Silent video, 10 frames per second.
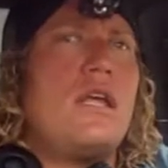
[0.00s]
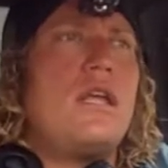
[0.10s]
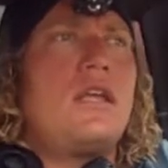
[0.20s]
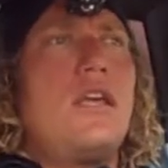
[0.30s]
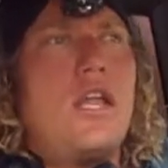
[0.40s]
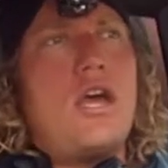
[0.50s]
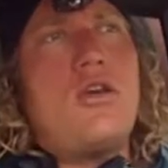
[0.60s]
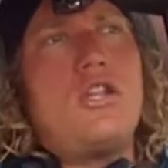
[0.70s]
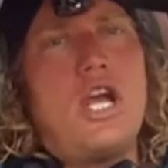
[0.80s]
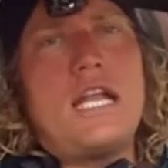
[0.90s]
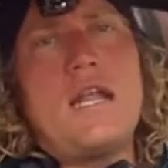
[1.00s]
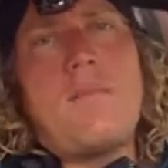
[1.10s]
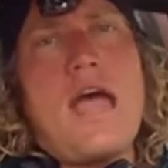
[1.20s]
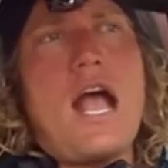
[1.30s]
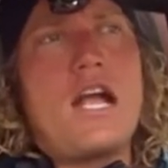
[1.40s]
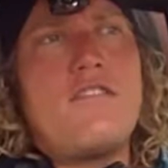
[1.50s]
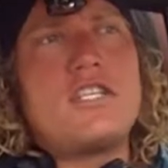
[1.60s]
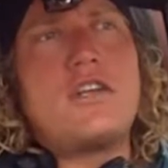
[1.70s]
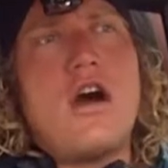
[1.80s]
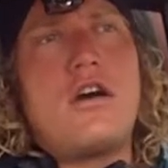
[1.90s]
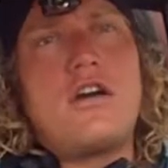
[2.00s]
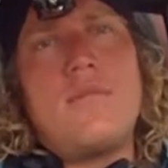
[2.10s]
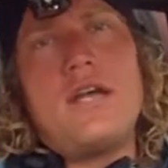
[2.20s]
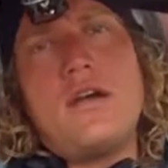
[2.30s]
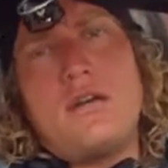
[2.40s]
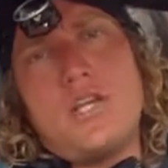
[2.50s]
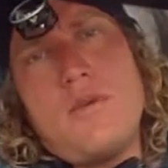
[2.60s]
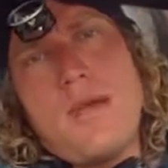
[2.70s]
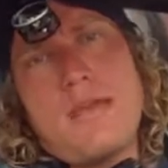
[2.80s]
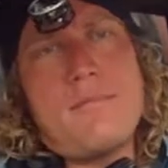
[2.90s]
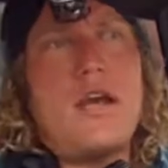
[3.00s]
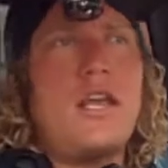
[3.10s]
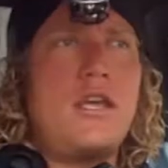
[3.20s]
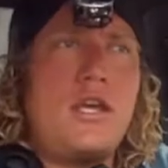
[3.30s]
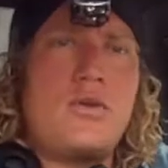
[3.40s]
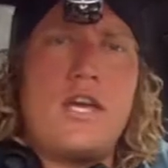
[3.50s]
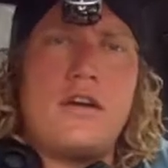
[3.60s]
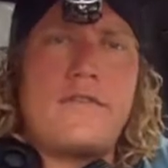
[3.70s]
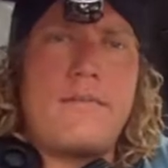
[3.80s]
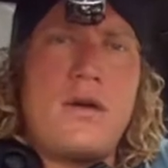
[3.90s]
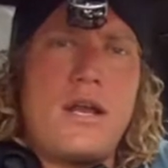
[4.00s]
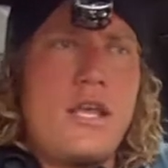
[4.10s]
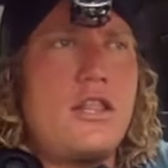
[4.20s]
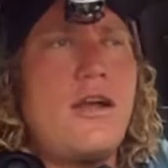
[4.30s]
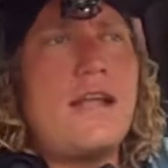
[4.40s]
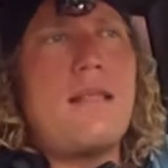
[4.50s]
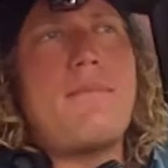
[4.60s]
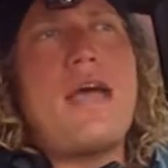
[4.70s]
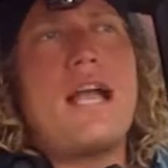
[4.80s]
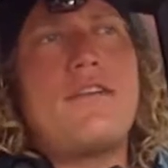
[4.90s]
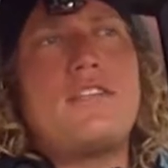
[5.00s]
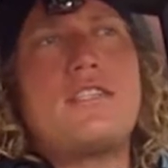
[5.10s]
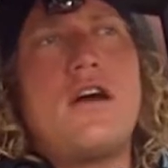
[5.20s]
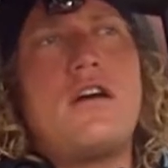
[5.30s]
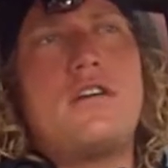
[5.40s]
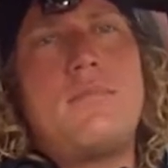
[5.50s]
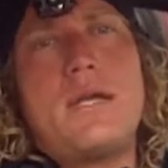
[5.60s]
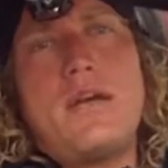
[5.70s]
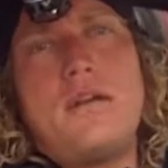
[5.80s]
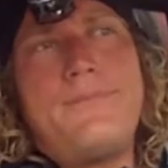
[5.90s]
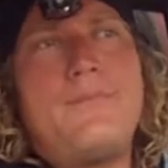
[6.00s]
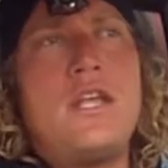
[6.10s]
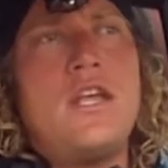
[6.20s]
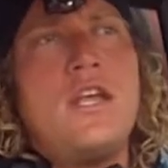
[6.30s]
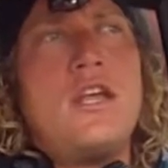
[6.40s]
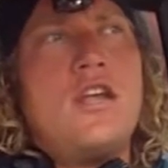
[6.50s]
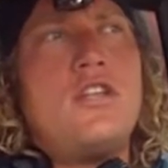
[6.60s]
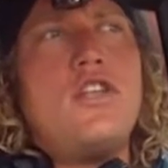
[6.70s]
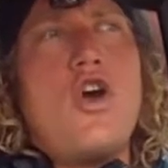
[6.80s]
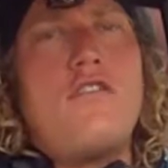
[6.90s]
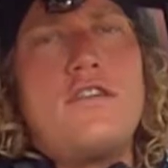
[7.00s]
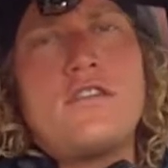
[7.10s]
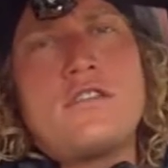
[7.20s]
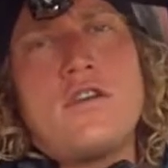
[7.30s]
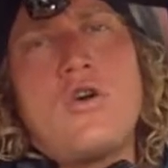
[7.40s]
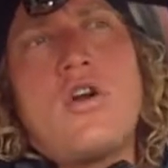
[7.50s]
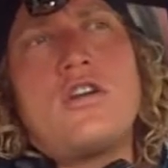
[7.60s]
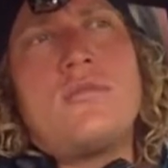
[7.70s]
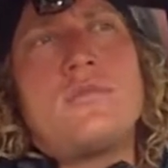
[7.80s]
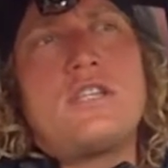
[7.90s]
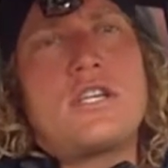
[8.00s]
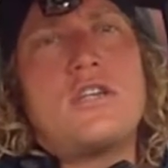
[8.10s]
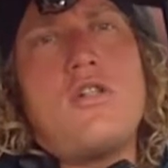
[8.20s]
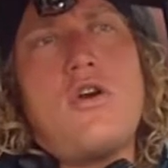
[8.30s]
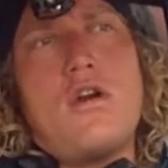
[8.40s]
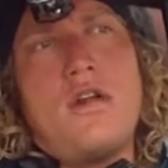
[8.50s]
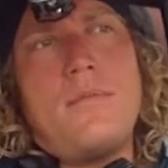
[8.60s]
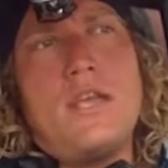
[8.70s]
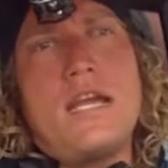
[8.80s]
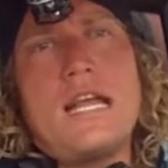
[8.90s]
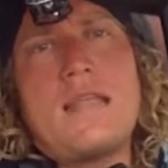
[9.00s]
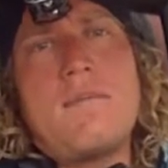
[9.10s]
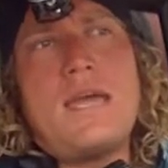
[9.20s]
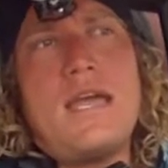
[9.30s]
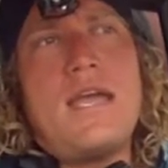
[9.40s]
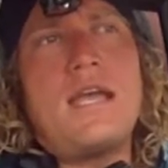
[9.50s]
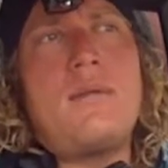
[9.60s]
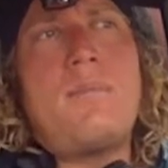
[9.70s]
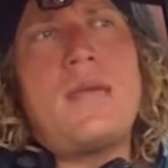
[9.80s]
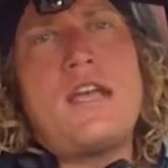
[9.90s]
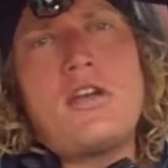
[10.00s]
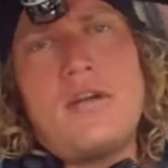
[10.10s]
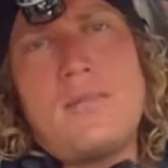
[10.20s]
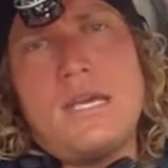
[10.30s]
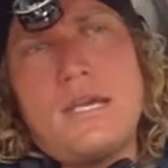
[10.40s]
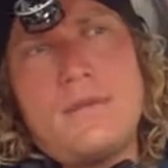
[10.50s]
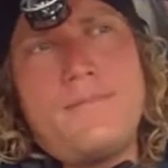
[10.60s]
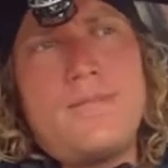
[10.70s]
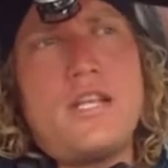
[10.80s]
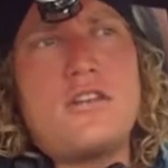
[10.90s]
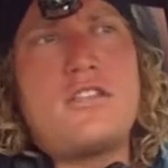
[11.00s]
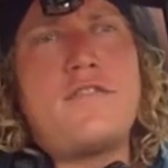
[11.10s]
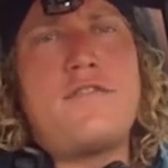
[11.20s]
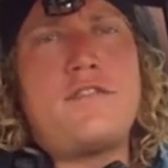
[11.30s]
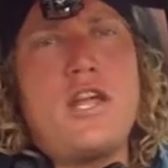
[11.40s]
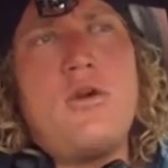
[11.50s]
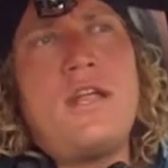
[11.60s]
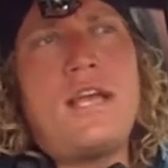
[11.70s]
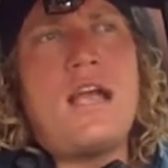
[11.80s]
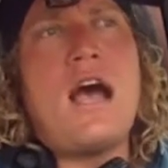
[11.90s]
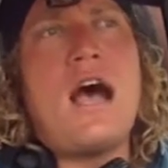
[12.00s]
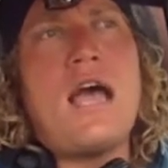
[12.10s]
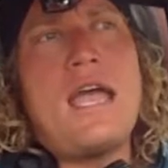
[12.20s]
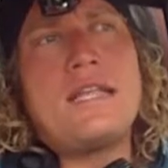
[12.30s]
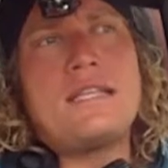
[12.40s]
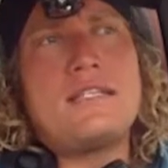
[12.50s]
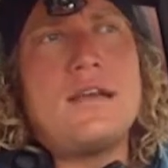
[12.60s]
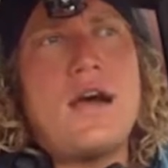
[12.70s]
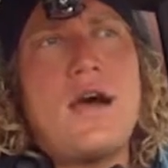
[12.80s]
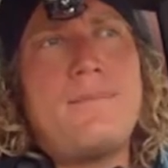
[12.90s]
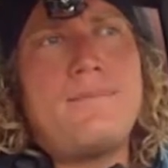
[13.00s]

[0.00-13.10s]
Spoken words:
You know, look at the back of a dollar bill. You make money, you kill for money. Look at the back of a dollar bill. Novus Ordo Seclorum. You got the big pyramid. There's the floating eye at the top.